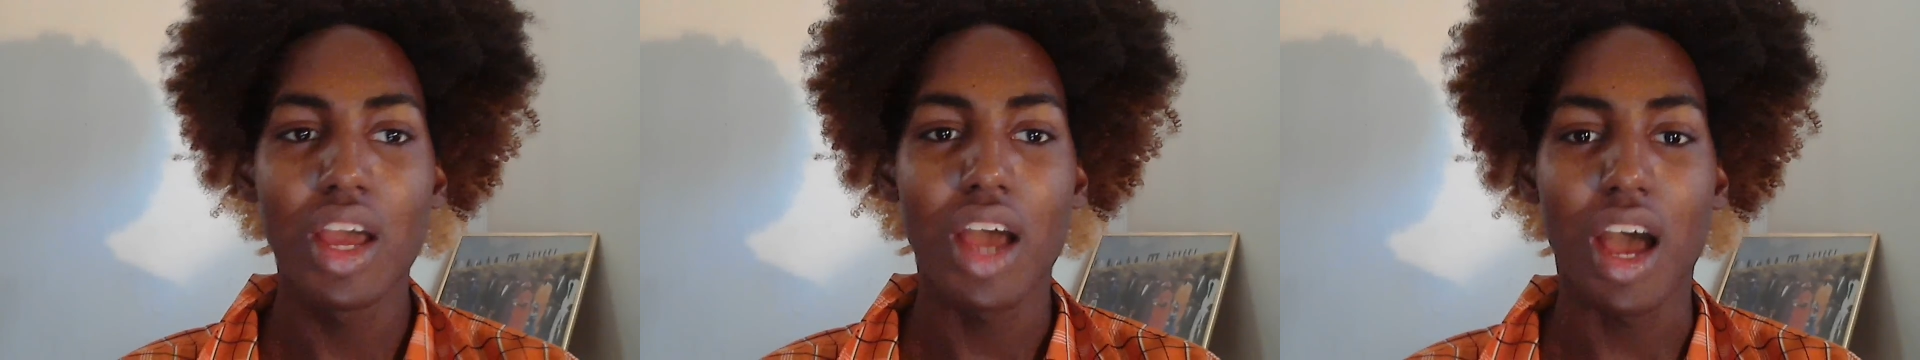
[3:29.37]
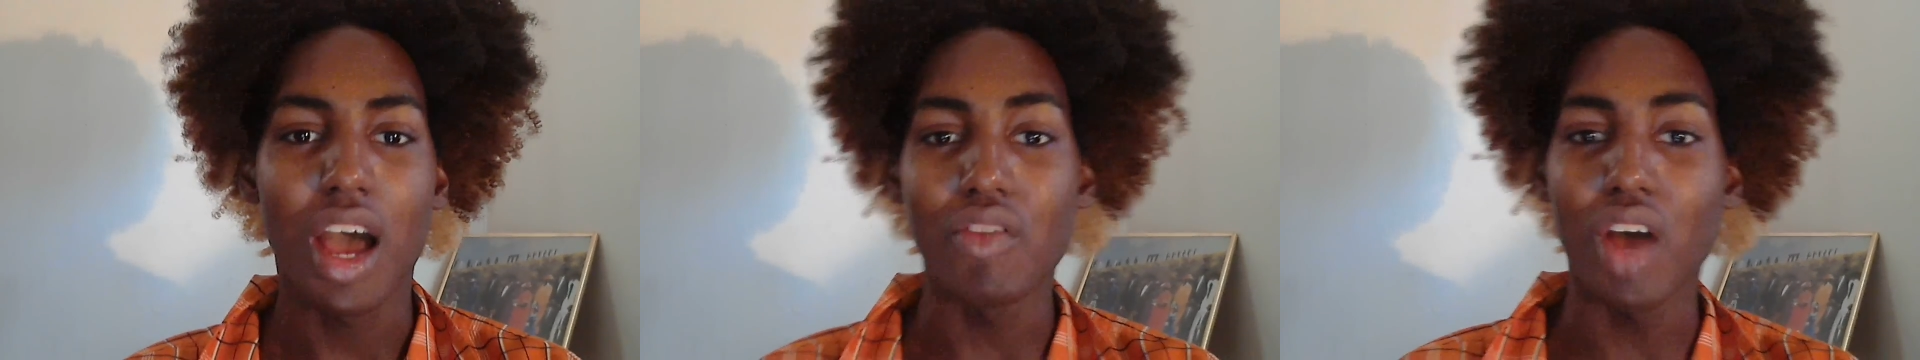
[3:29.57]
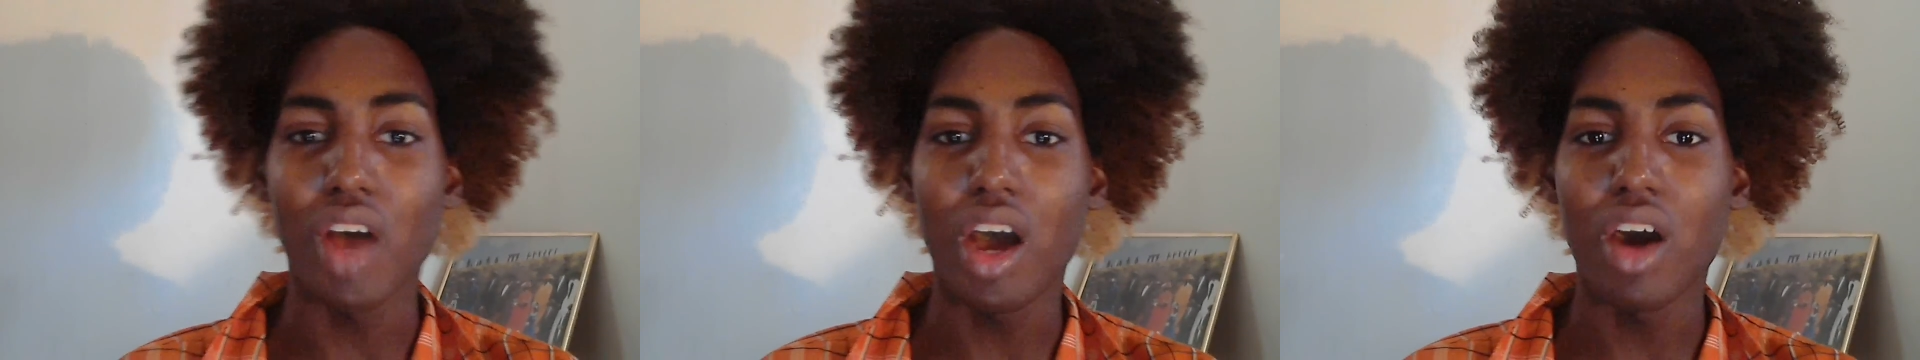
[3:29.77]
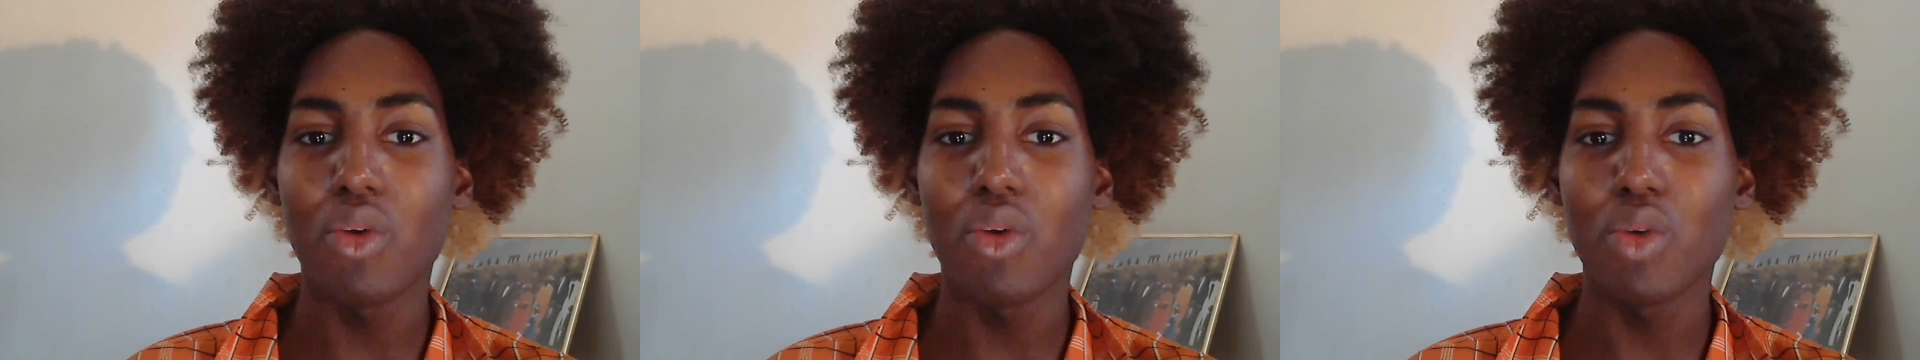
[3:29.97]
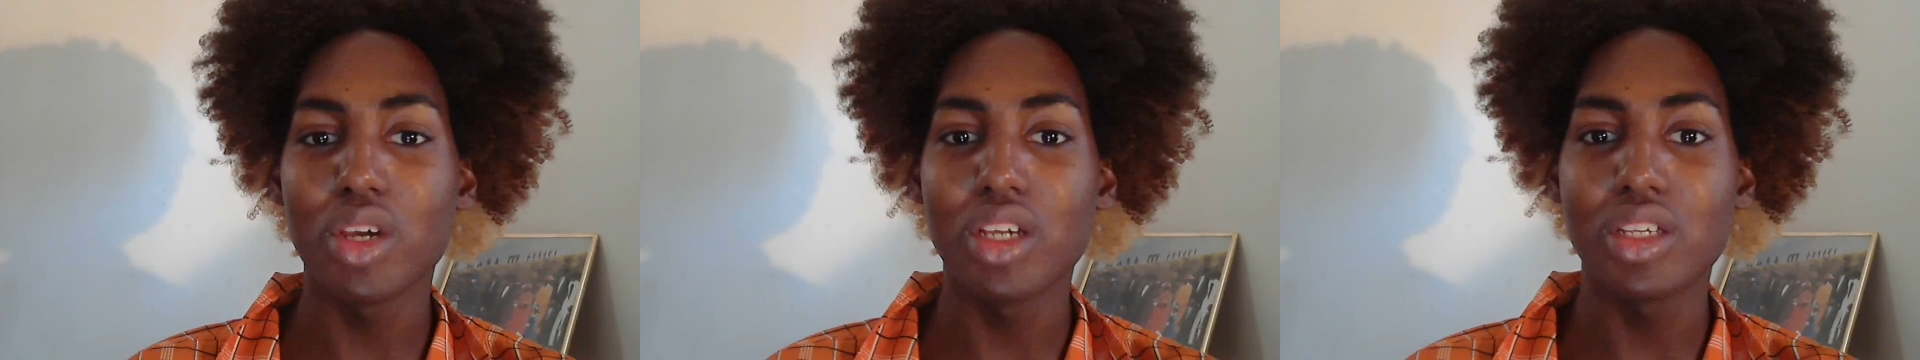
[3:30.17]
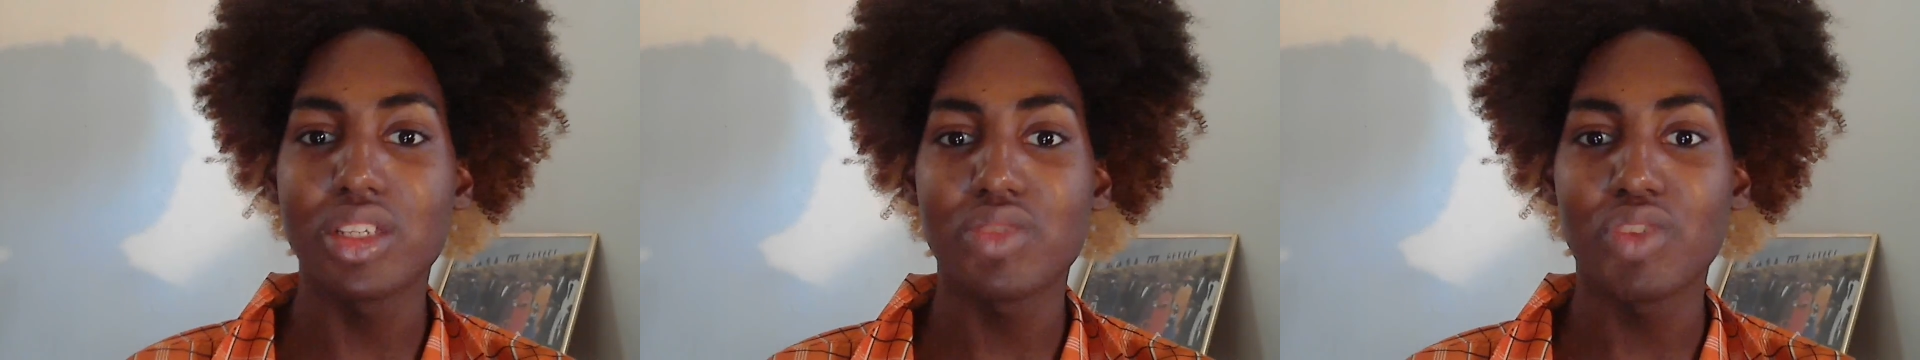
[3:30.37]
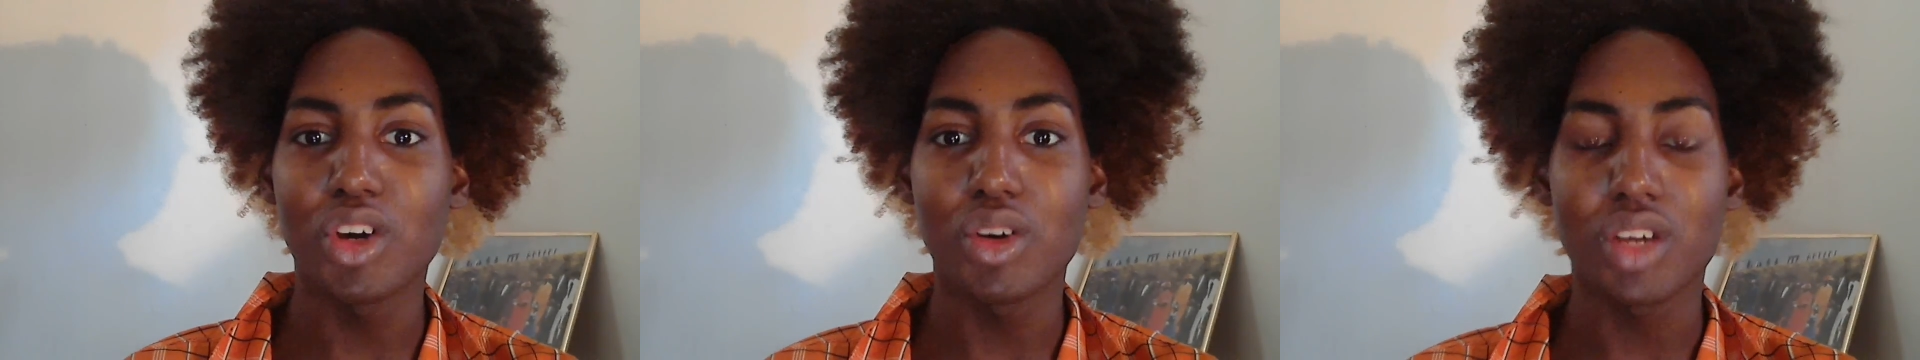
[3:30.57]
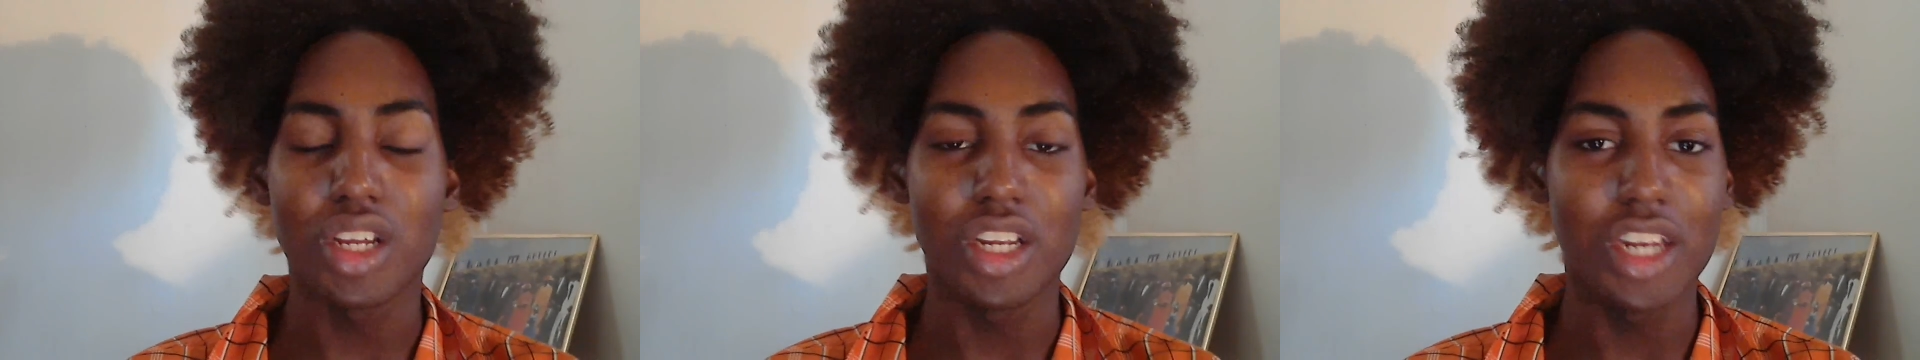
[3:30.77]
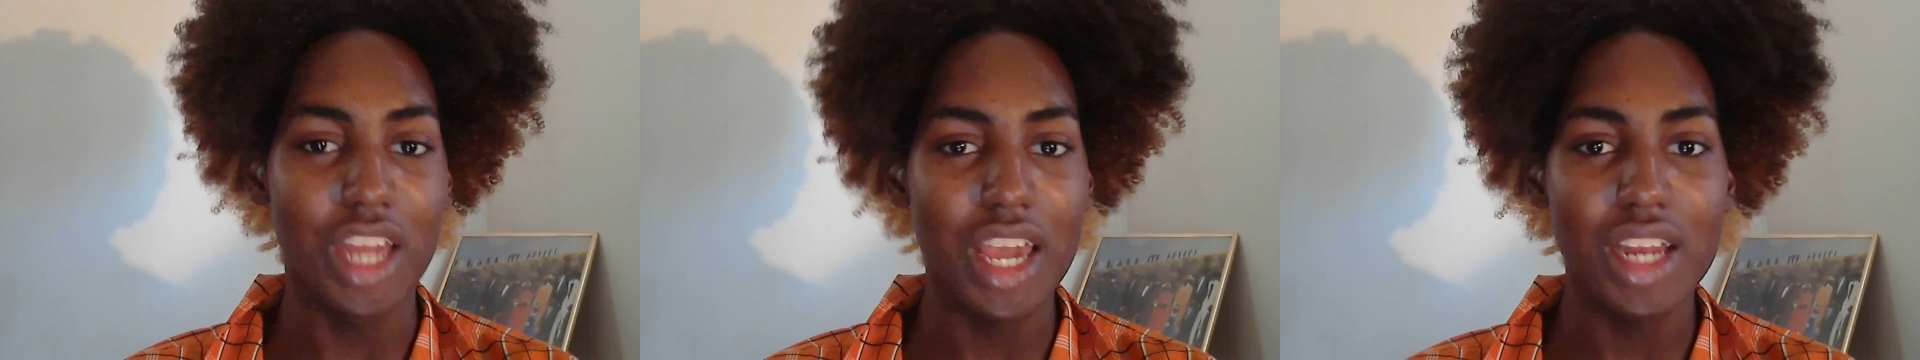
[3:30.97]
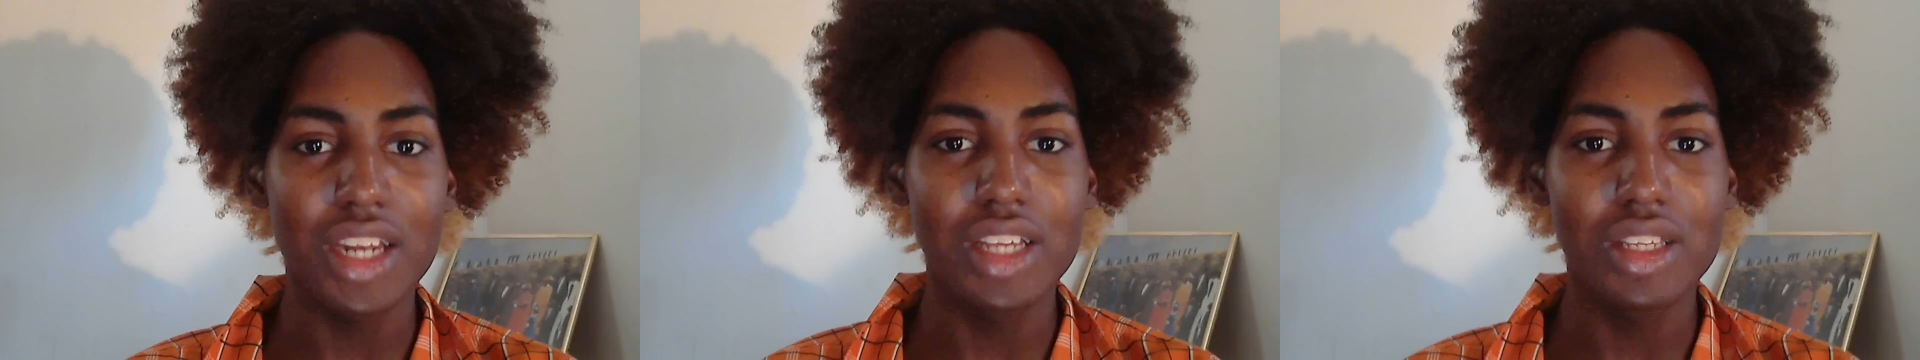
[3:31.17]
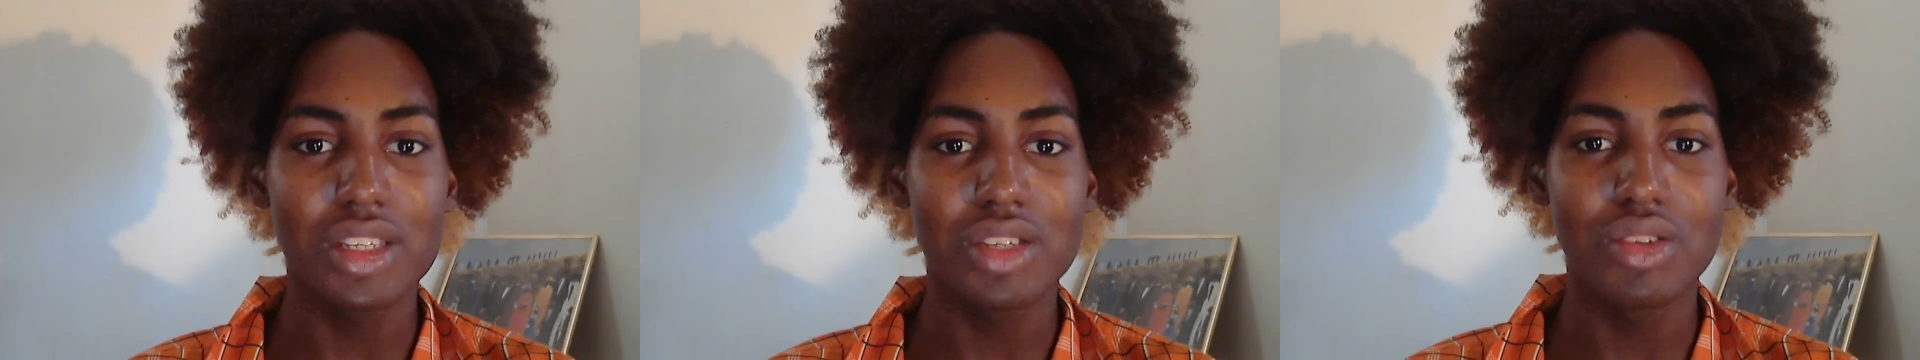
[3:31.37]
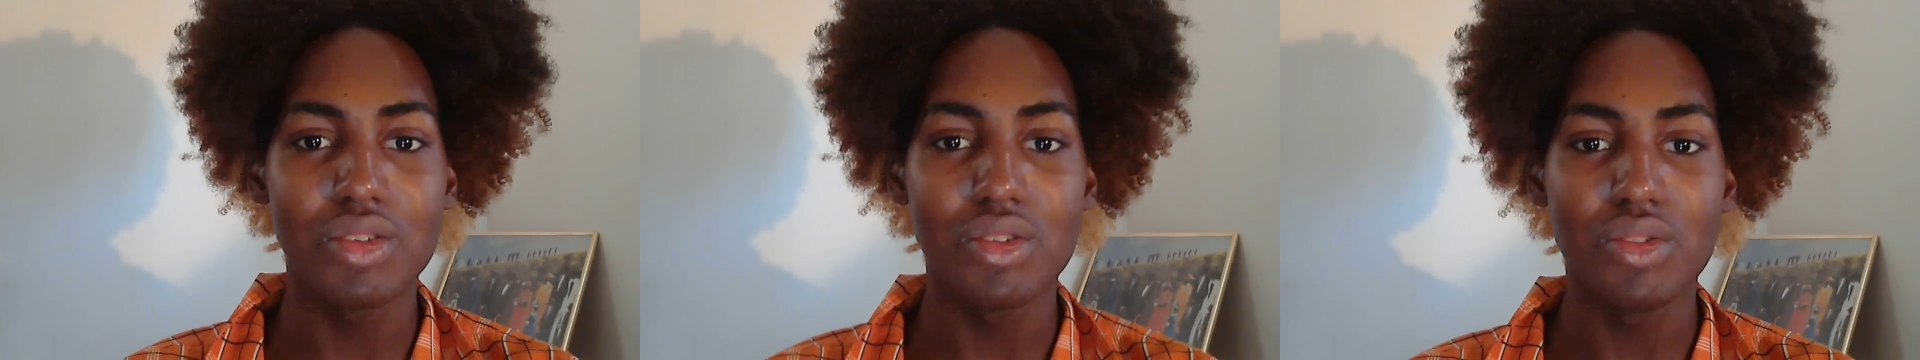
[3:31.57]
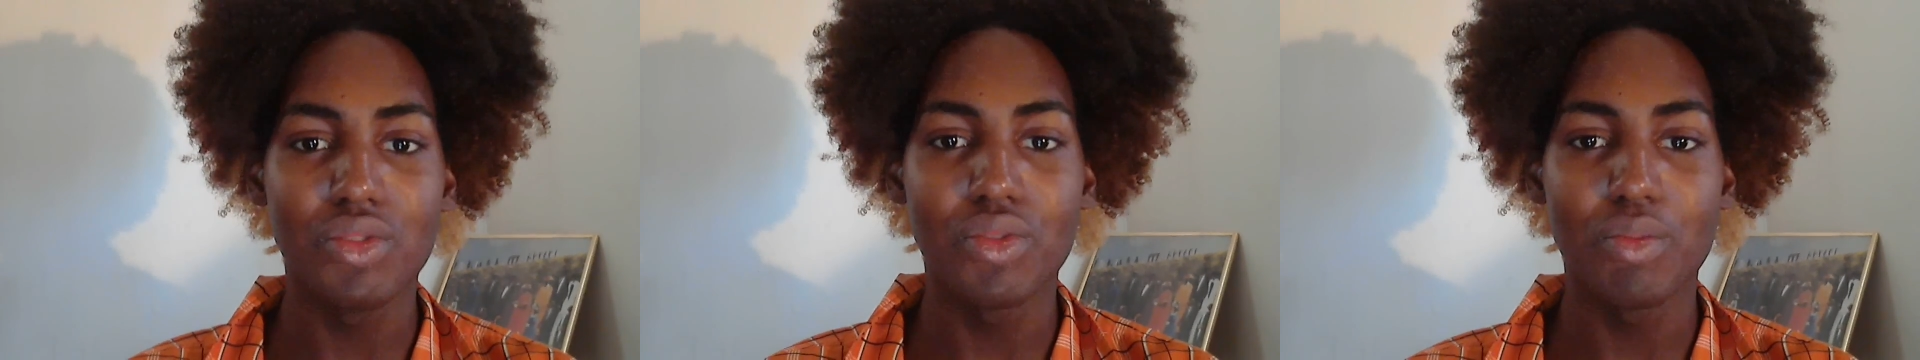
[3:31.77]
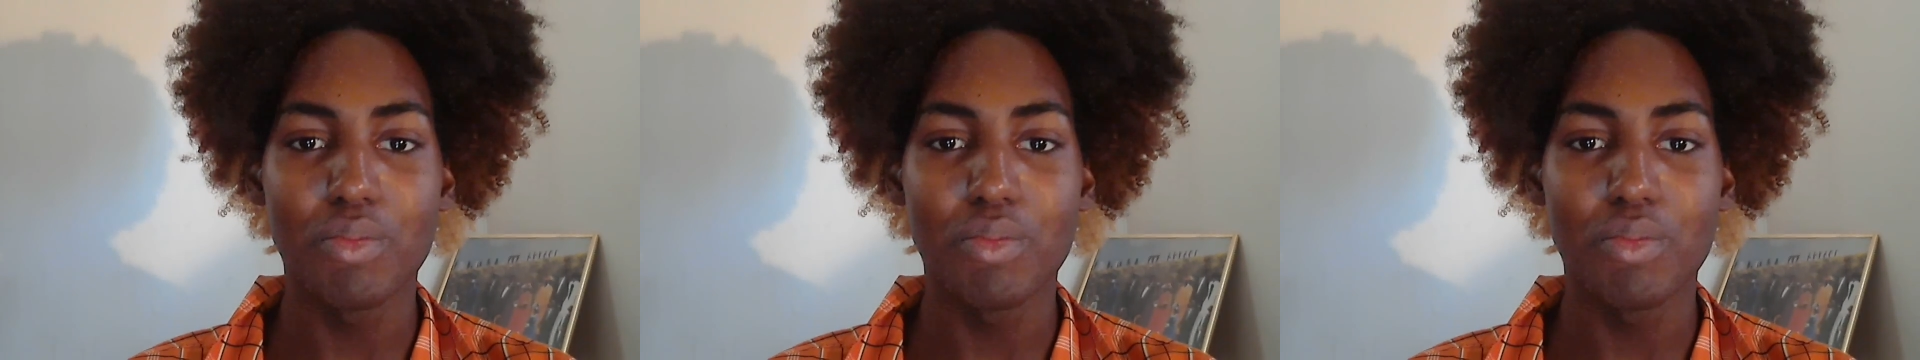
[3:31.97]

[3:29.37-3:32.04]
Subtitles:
I've always felt connected to